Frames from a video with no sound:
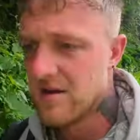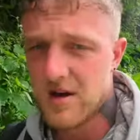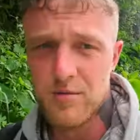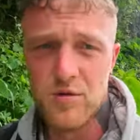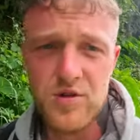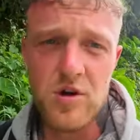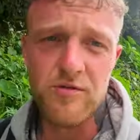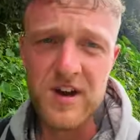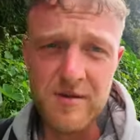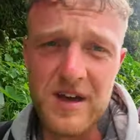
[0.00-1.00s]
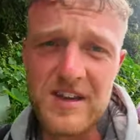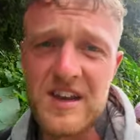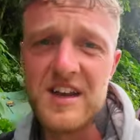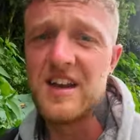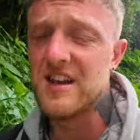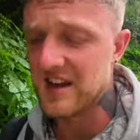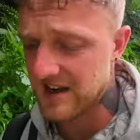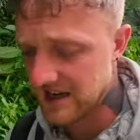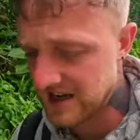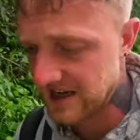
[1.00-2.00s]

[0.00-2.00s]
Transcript: I will not recommend eating in there.